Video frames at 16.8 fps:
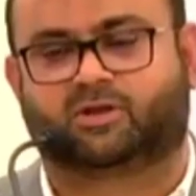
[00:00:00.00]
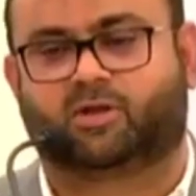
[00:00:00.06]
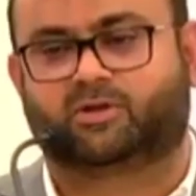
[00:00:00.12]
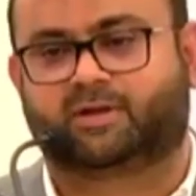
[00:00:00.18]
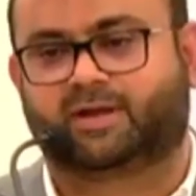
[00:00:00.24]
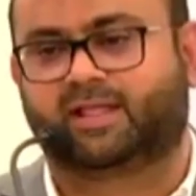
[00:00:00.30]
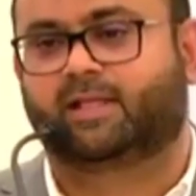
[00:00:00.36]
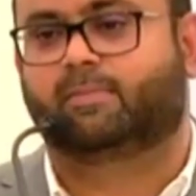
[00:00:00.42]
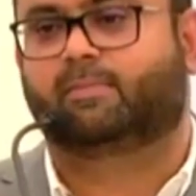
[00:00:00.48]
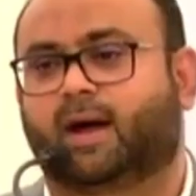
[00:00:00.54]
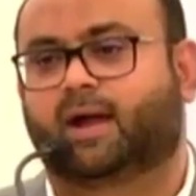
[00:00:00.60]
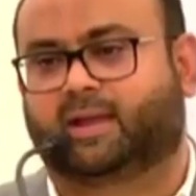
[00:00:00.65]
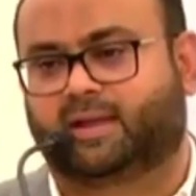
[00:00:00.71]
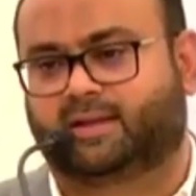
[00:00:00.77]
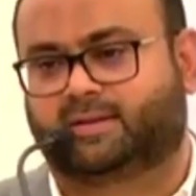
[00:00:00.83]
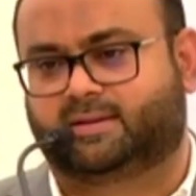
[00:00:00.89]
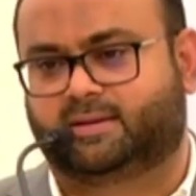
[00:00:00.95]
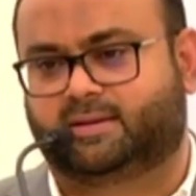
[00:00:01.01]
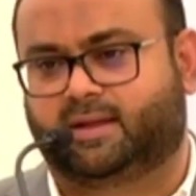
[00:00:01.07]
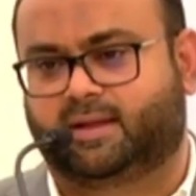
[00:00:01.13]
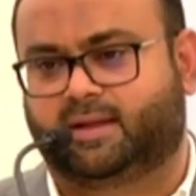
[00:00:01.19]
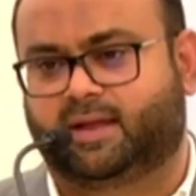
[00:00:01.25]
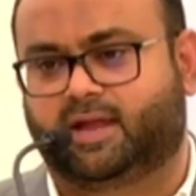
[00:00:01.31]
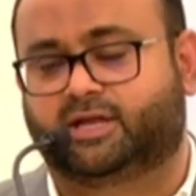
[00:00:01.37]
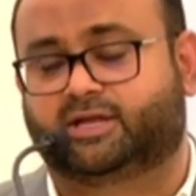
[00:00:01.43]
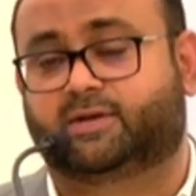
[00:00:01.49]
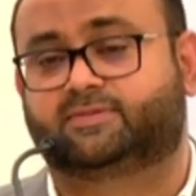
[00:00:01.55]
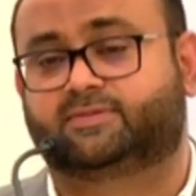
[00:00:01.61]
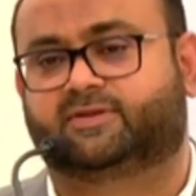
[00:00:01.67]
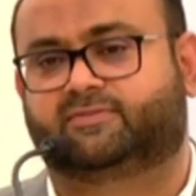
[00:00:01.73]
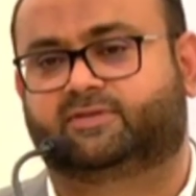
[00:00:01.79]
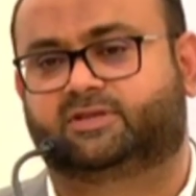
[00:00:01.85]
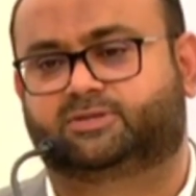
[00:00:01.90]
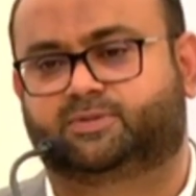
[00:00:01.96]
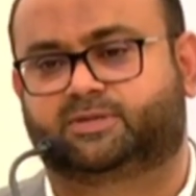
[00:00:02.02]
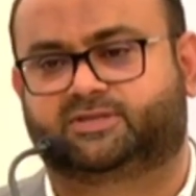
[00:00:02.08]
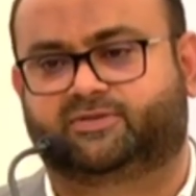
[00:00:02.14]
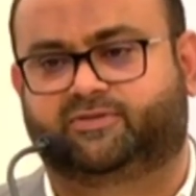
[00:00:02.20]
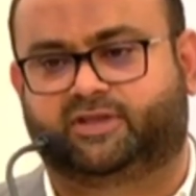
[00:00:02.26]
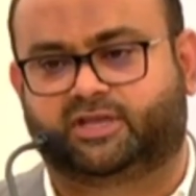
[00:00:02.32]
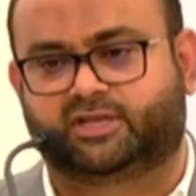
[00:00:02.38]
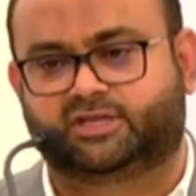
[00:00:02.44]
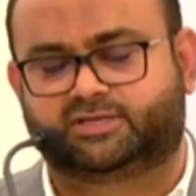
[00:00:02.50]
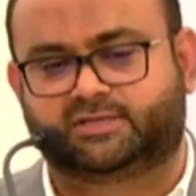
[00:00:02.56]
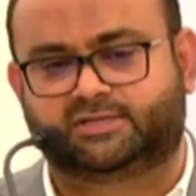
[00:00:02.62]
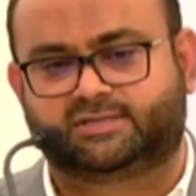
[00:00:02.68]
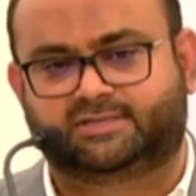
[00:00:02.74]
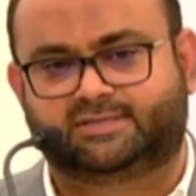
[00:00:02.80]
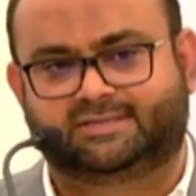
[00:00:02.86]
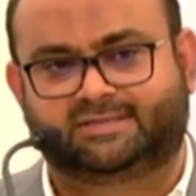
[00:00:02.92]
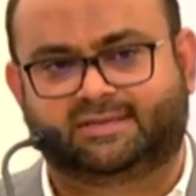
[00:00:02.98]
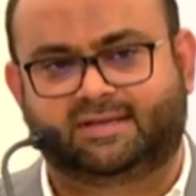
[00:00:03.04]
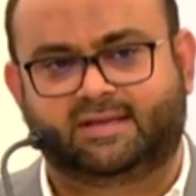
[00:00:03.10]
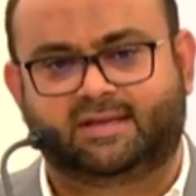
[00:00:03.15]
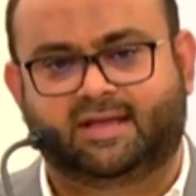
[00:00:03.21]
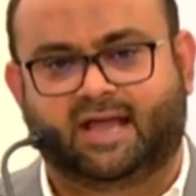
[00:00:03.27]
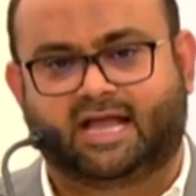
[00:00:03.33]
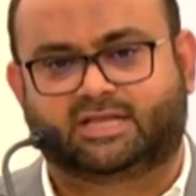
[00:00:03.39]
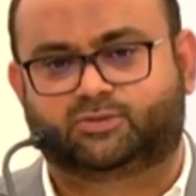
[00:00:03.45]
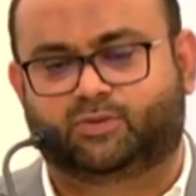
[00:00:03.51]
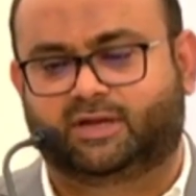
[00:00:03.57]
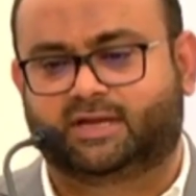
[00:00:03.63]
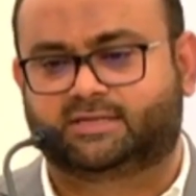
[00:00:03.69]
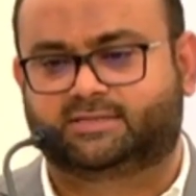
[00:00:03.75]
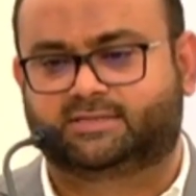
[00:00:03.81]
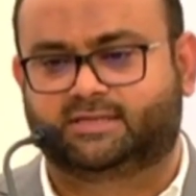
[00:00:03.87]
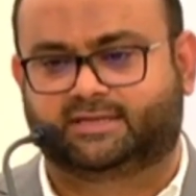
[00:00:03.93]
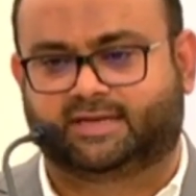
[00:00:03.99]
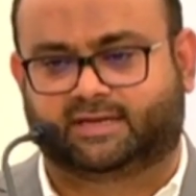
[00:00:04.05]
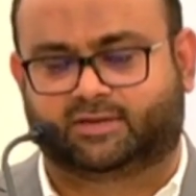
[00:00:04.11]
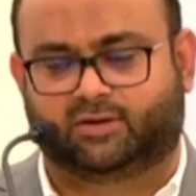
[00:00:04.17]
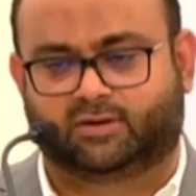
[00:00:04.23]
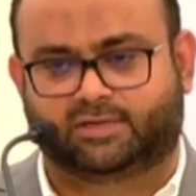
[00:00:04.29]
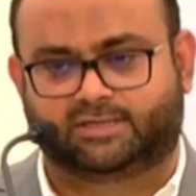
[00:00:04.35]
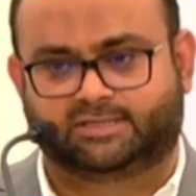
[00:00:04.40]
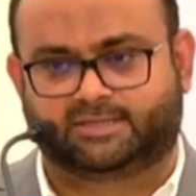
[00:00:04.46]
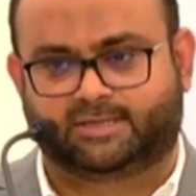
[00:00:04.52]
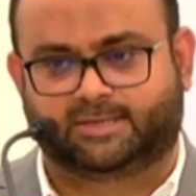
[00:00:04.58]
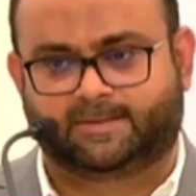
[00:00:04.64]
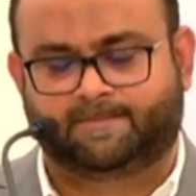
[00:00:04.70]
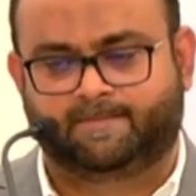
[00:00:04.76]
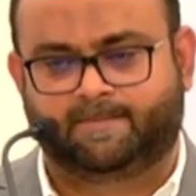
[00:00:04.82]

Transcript: already in the market in terms of the specifications as well as the technology.